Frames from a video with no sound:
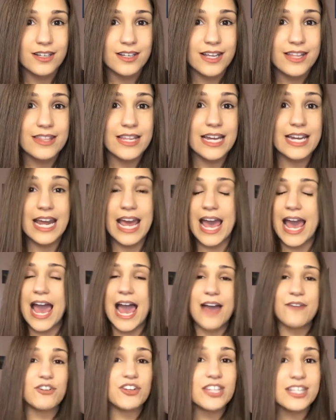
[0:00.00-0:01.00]
Then
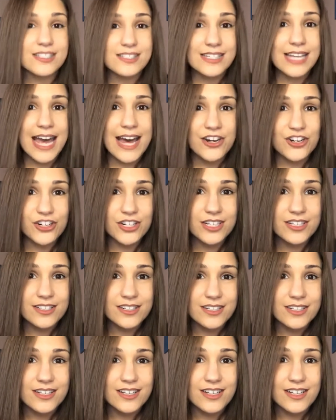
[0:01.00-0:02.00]
everything scattered,
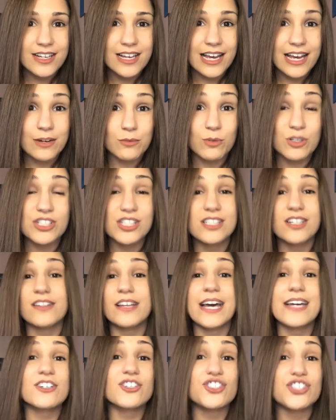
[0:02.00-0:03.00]
and we're still
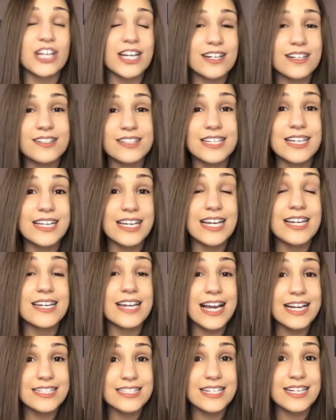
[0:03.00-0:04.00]
energetically
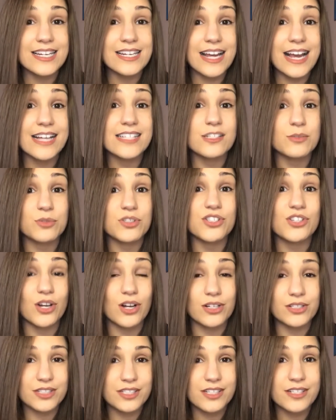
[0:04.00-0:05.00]
connected as a
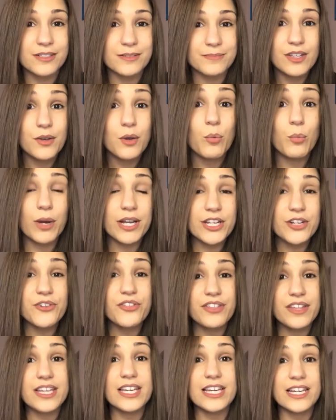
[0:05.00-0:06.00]
result. What you're
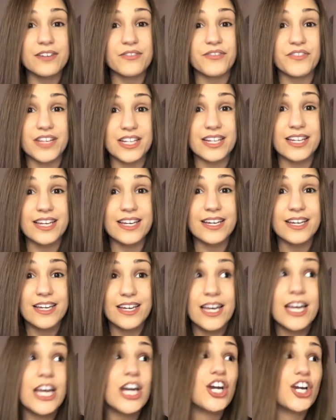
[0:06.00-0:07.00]
thinking and feeling
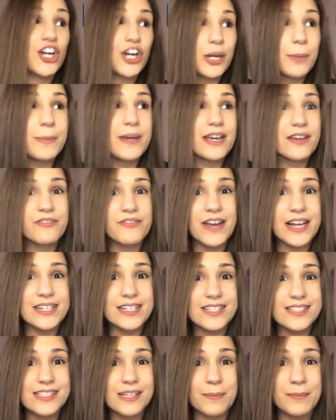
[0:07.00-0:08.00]
could be
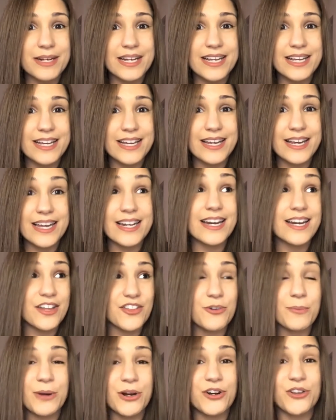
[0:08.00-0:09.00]
affecting somebody in another
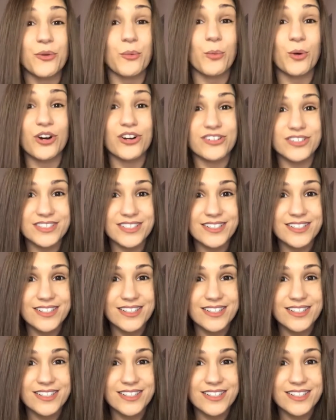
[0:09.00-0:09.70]
part of the world.